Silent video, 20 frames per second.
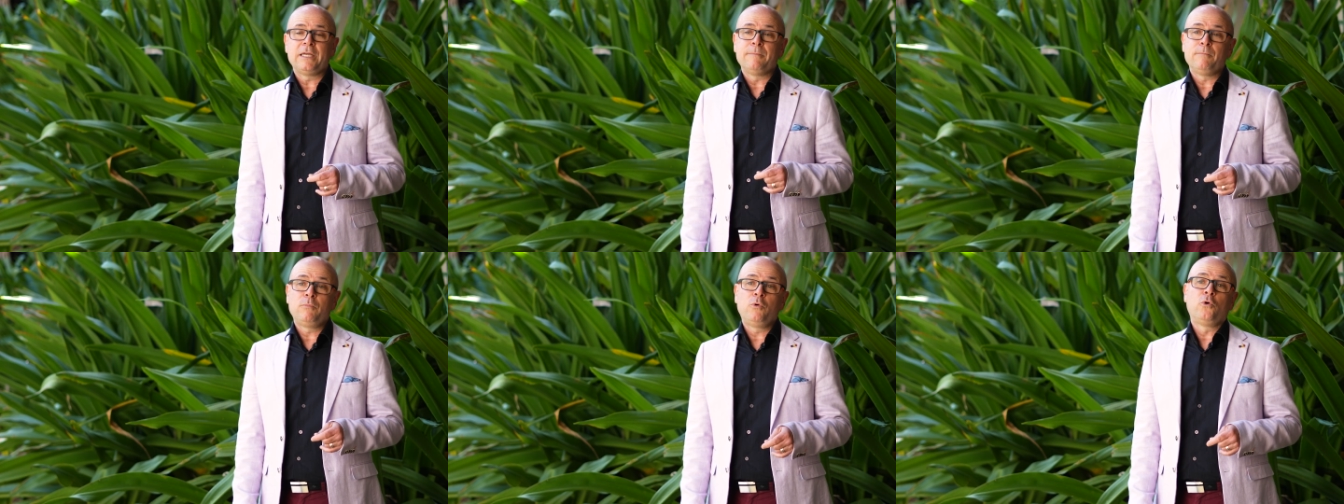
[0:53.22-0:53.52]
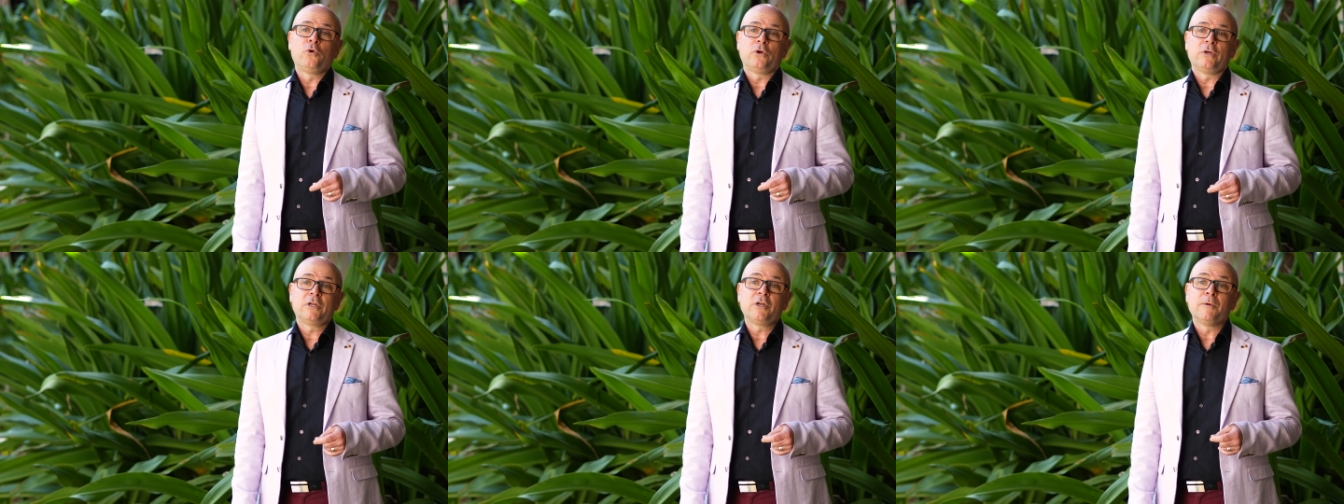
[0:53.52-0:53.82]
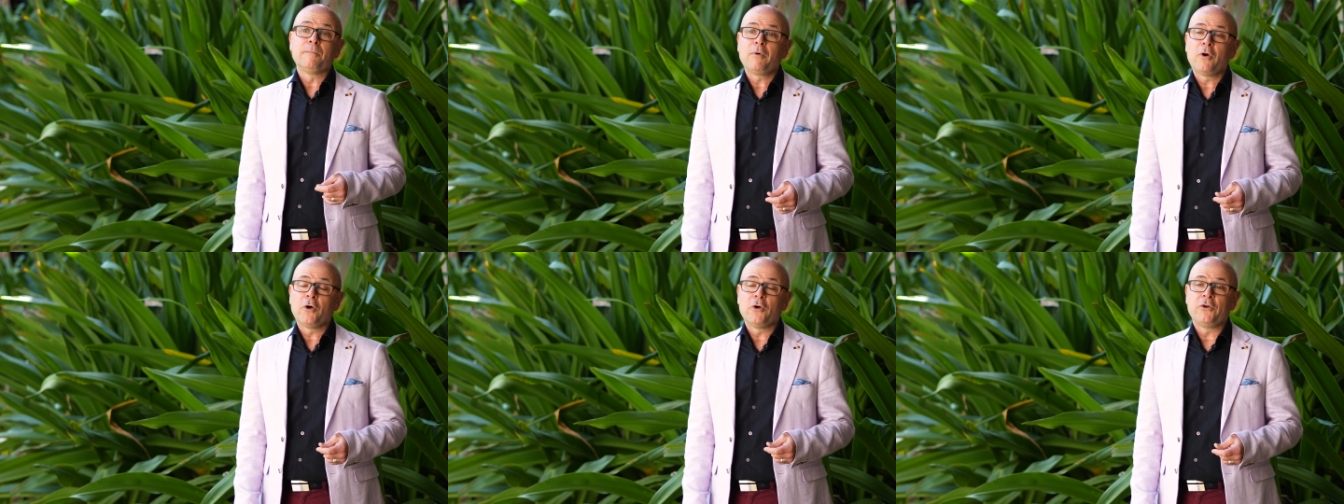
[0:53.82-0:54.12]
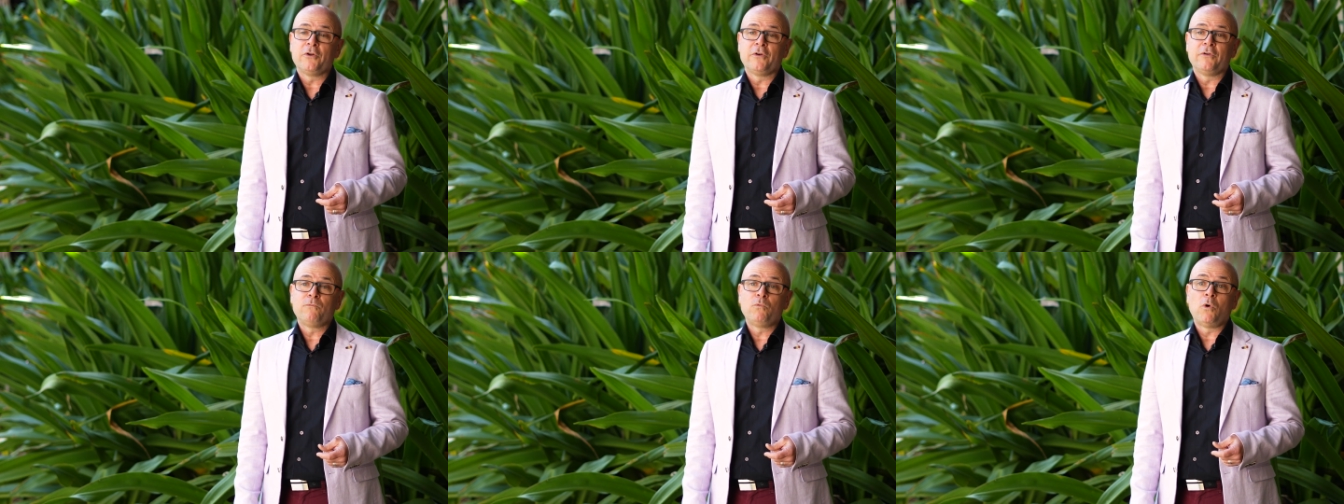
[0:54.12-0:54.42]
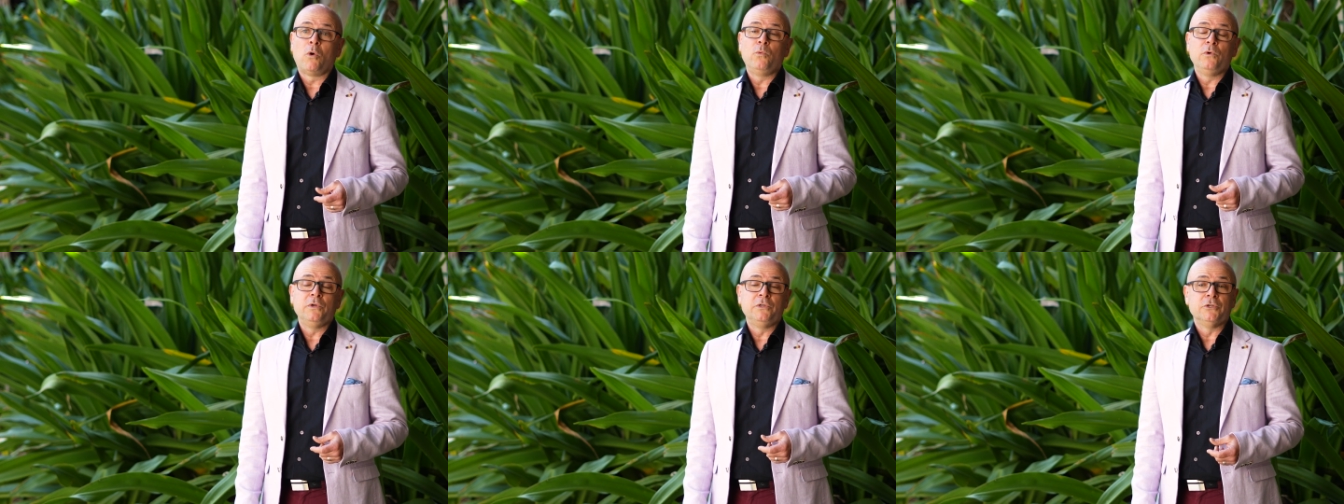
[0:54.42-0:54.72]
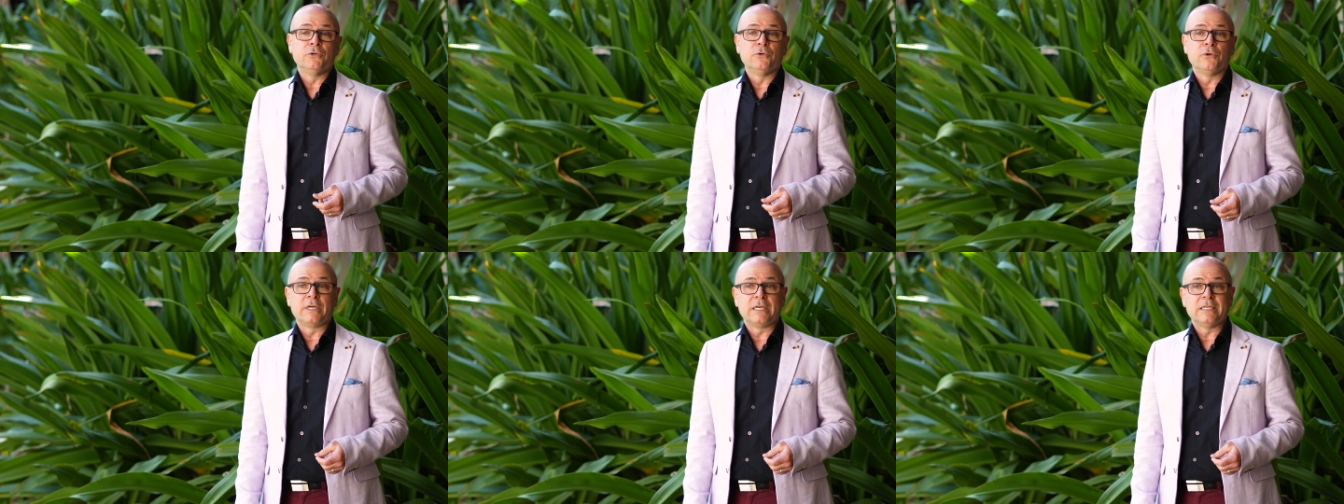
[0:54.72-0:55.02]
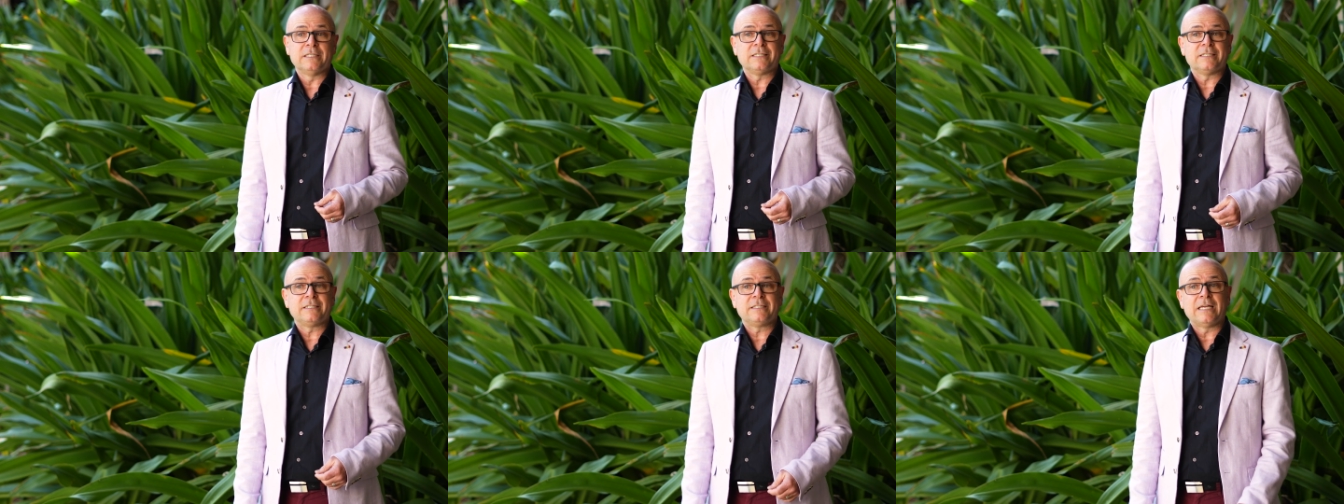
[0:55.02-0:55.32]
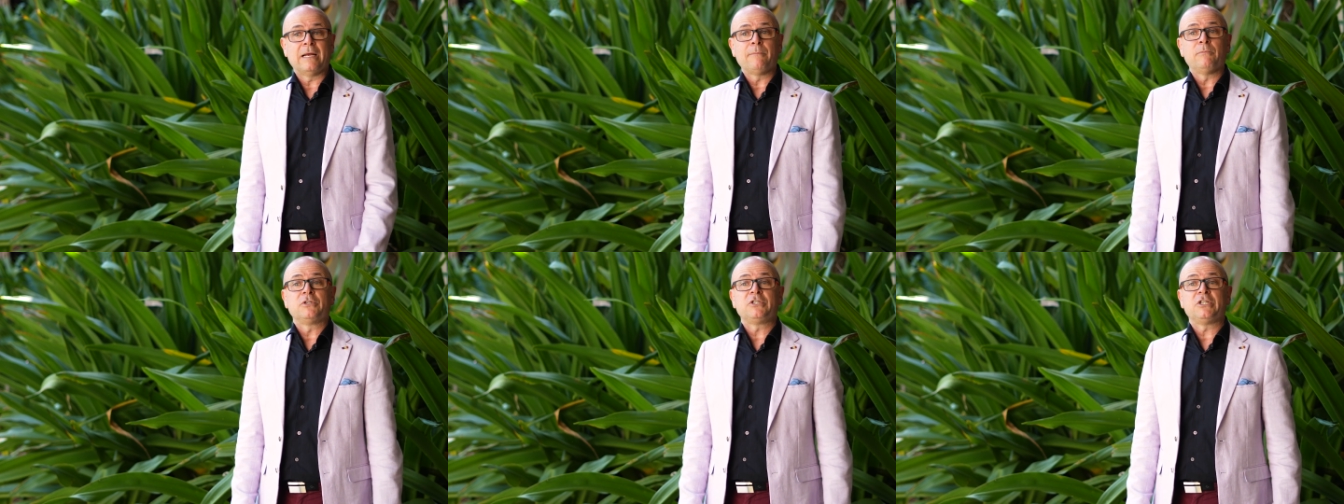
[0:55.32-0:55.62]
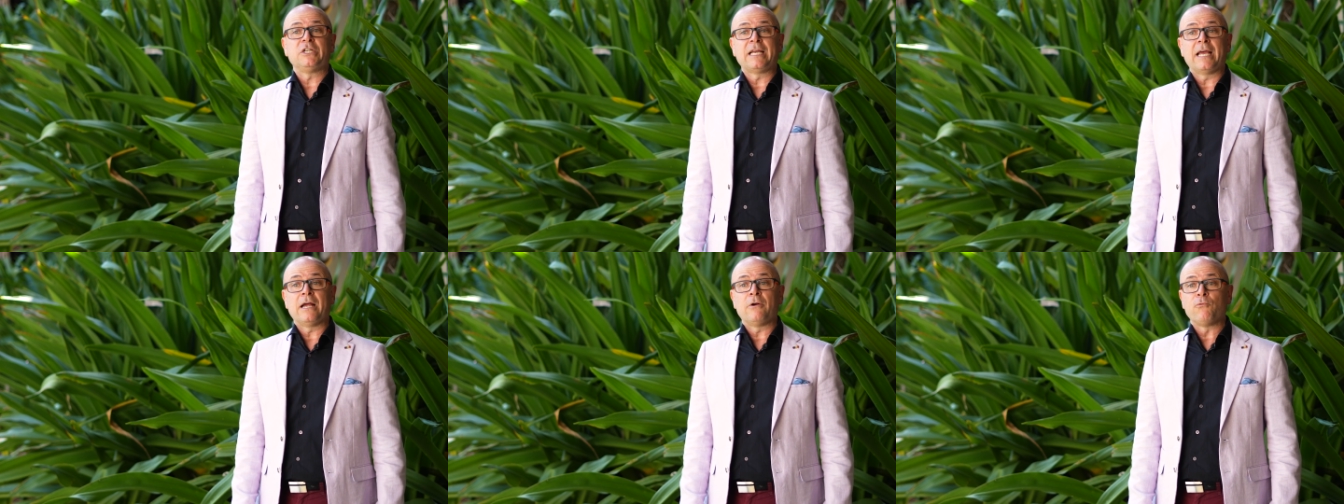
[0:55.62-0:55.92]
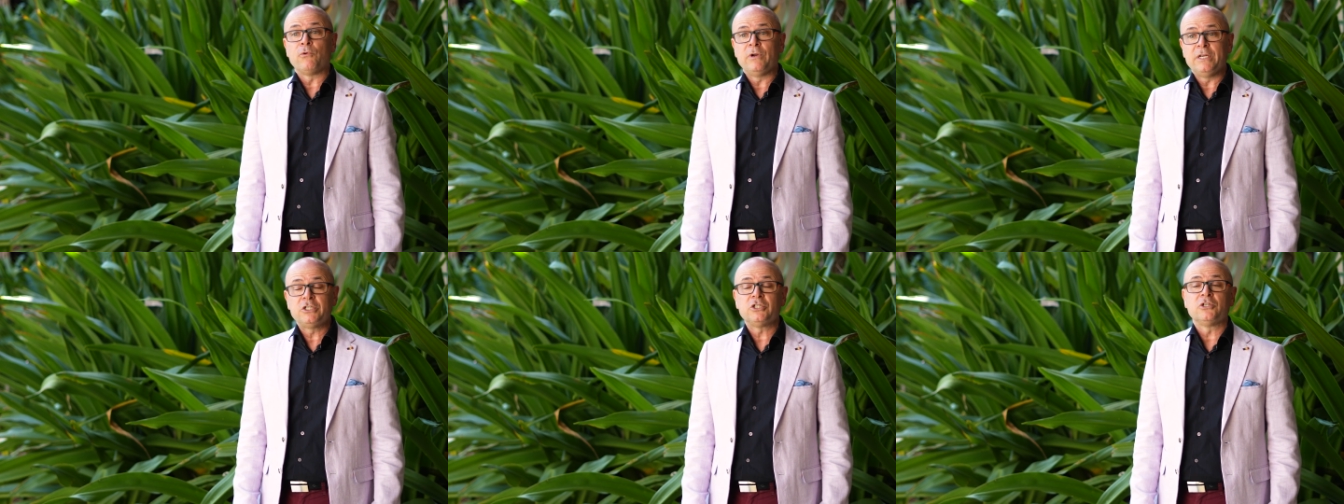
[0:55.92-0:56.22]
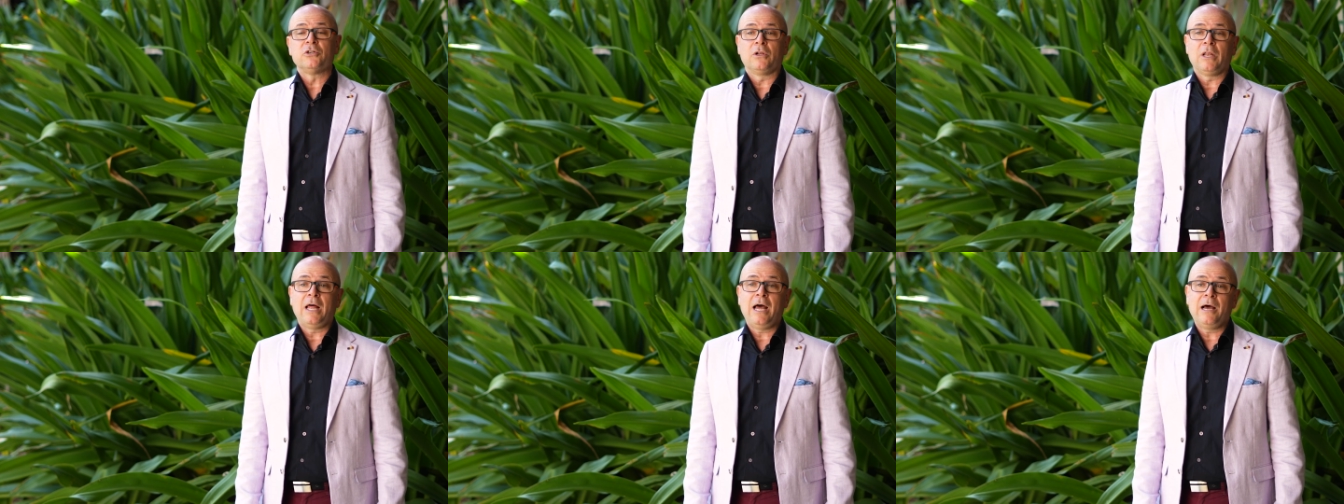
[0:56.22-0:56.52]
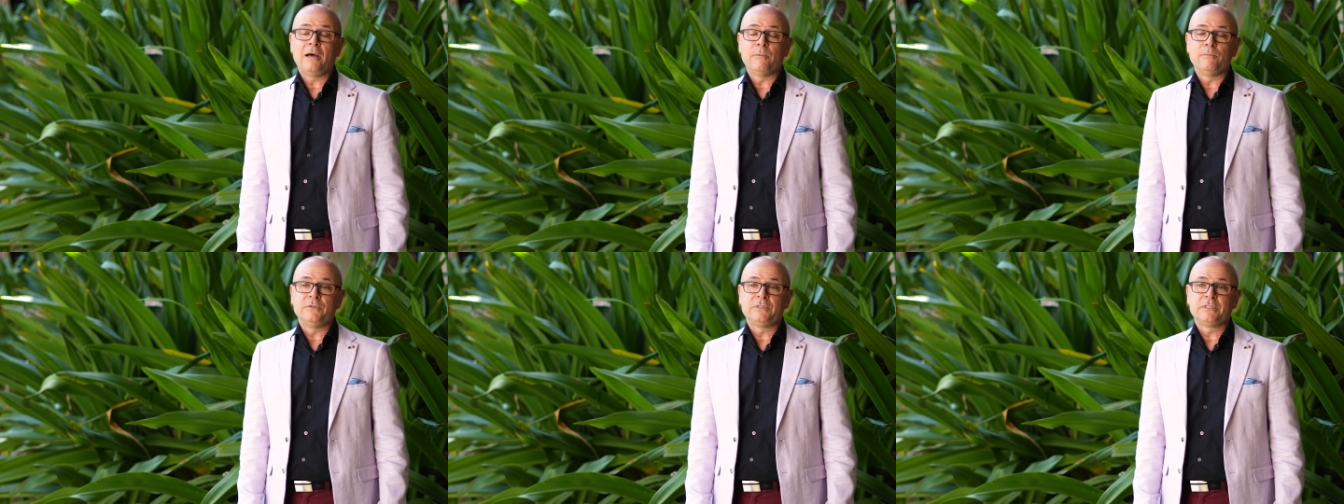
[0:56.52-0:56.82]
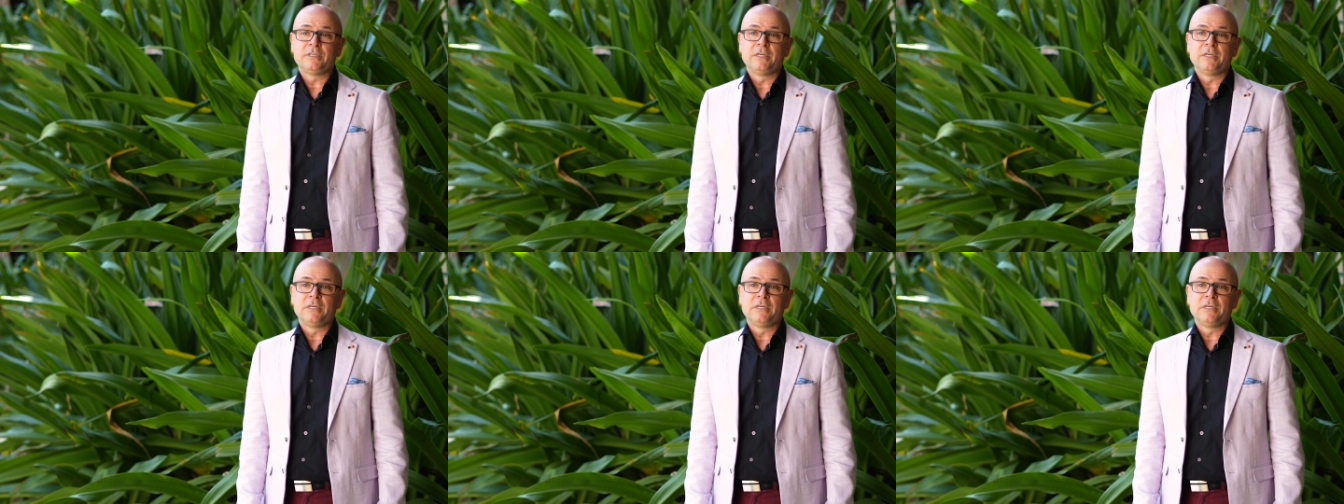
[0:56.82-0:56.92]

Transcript: important component of what we're doing is establishing our regional hubs